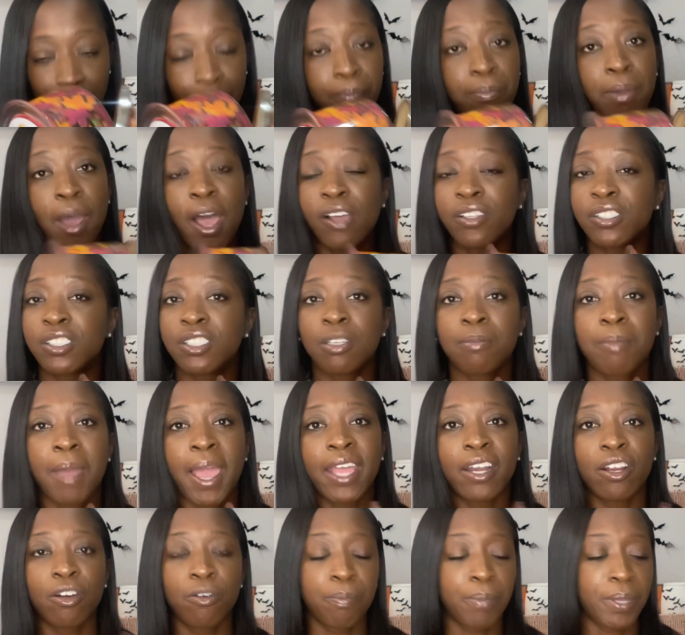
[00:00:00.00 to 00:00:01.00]
I
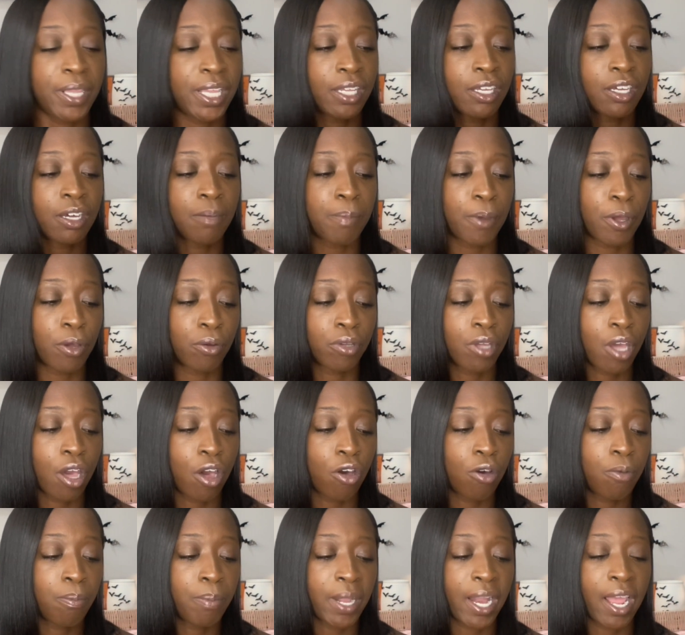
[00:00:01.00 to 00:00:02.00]
don't pick up on
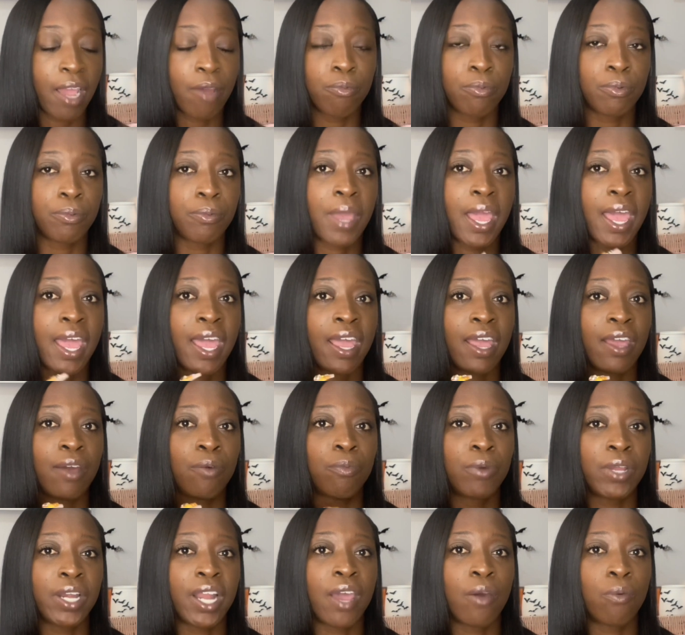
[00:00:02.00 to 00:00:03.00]
cold, but
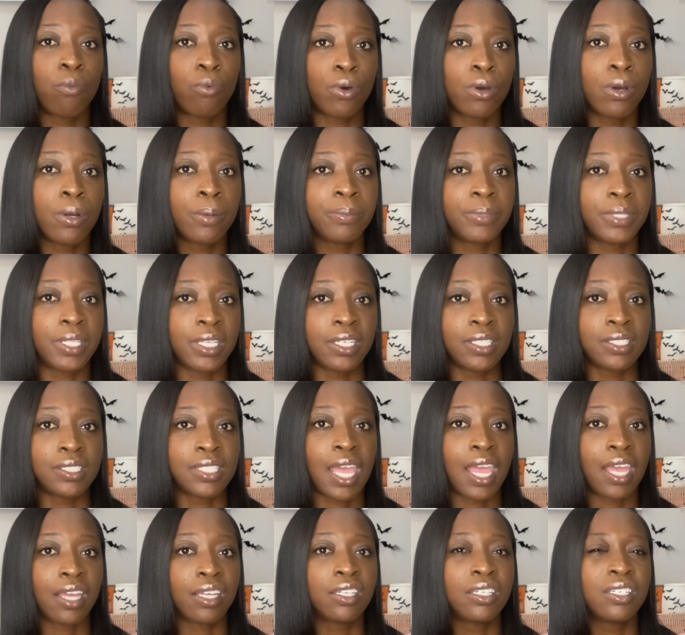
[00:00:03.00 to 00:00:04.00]
when I warmed this,
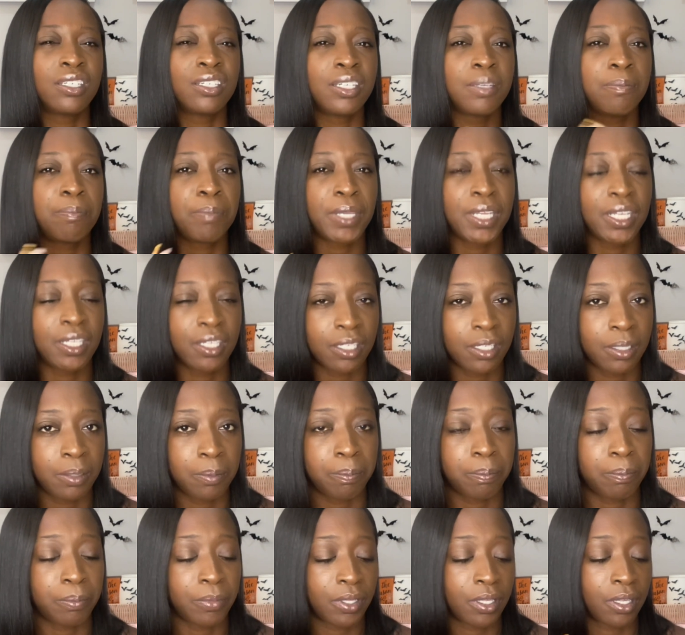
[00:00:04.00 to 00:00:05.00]
I could pick
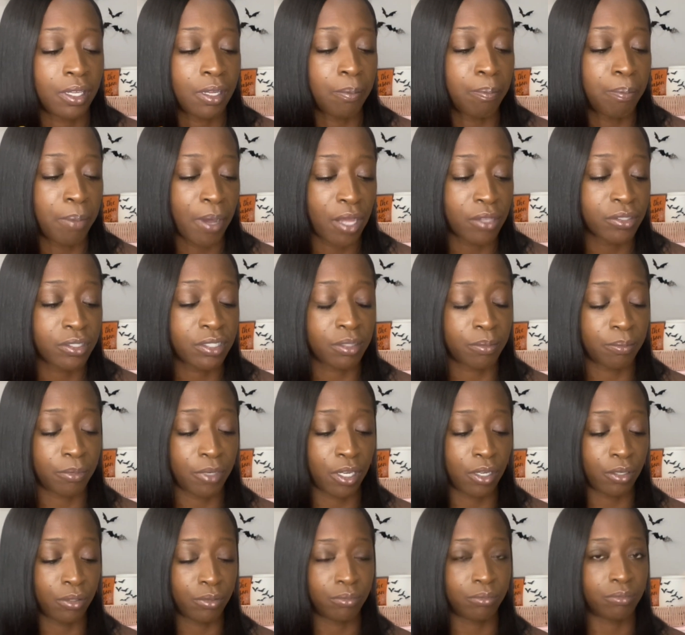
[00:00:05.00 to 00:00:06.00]
up a balsam
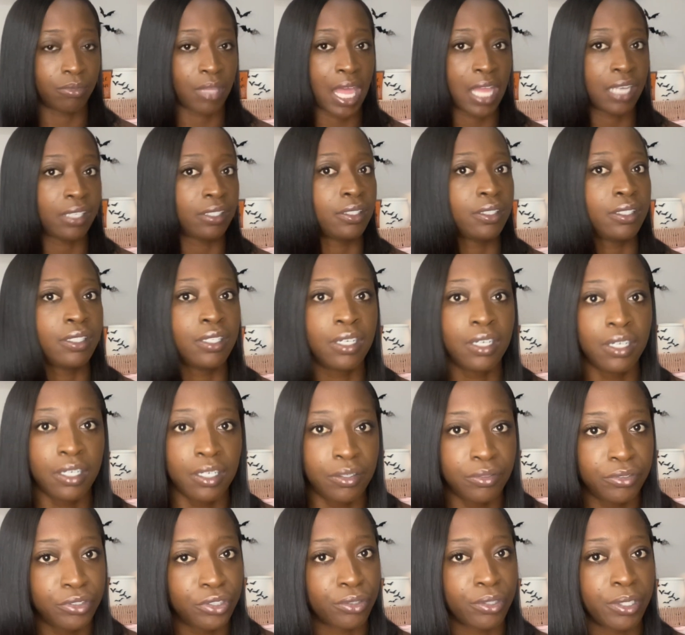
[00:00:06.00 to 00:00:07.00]
note. I
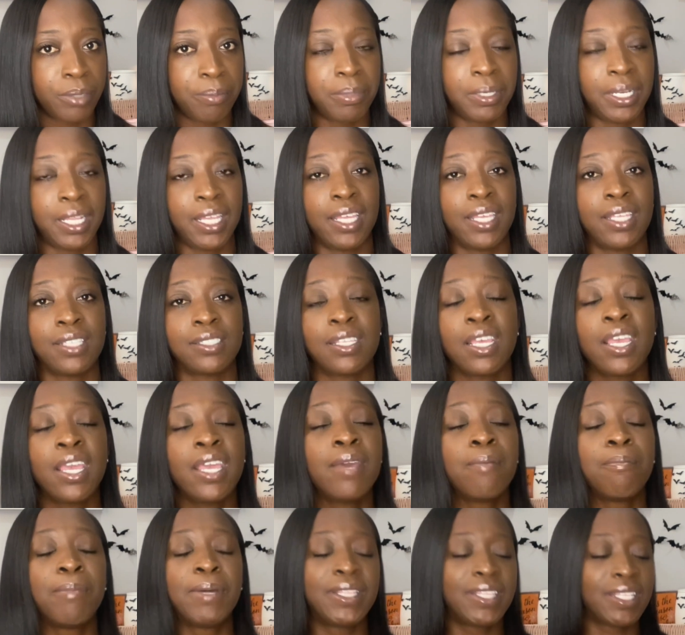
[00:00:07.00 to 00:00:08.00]
love tree blends,
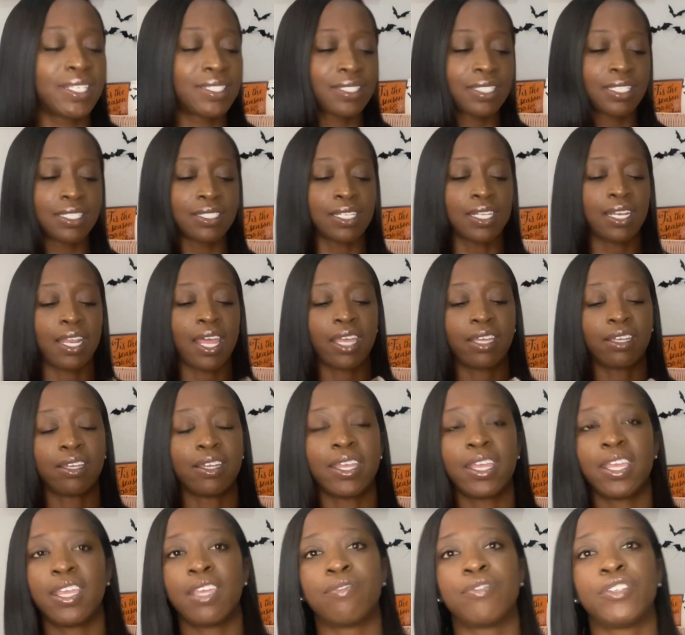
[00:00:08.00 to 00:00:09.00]
but this isn't like a
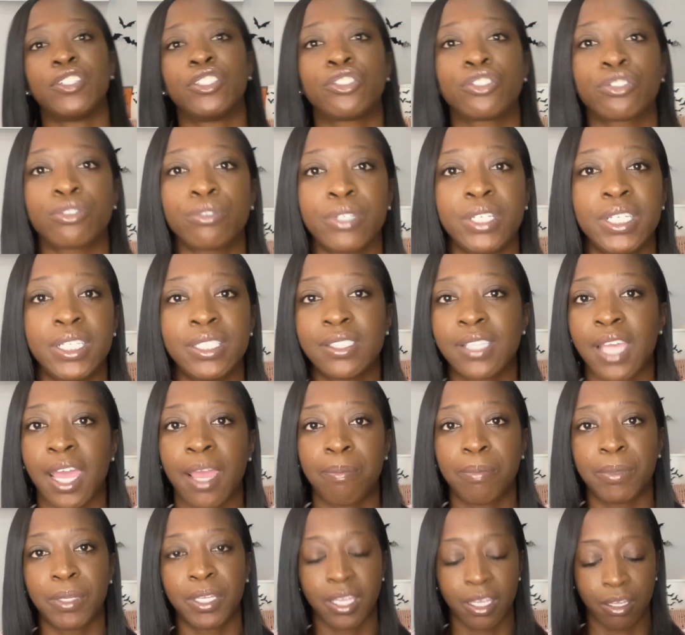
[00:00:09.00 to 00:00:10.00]
heavy tree
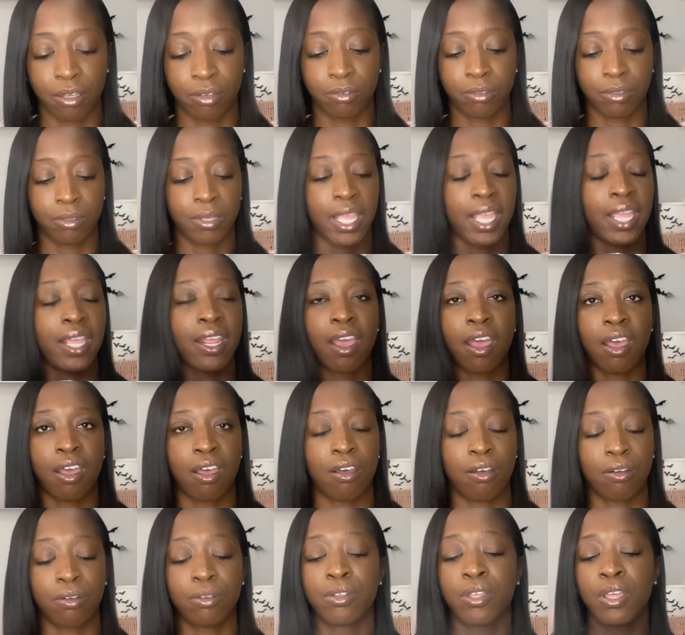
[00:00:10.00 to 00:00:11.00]
type of candle at
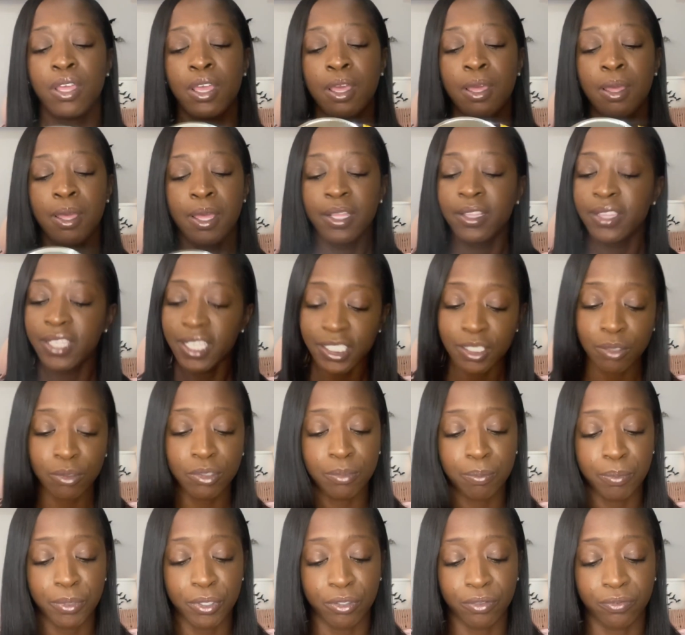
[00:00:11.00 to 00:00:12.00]
all. This
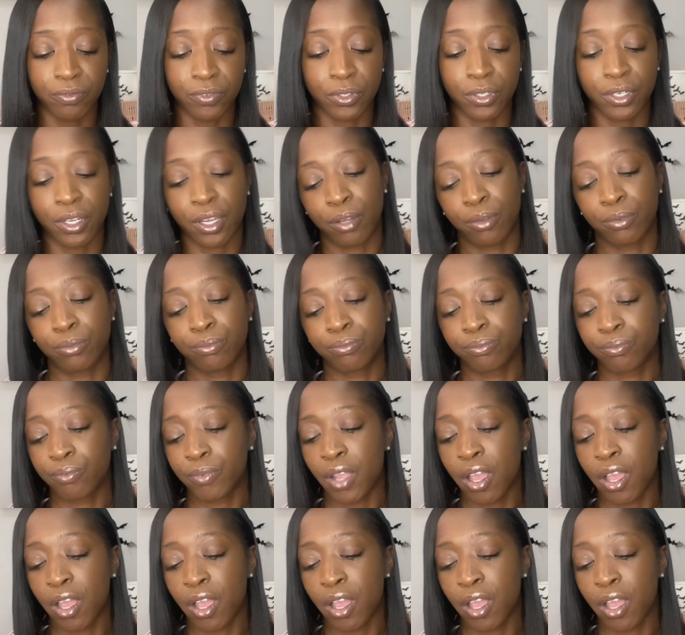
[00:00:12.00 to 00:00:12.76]
was beautiful though.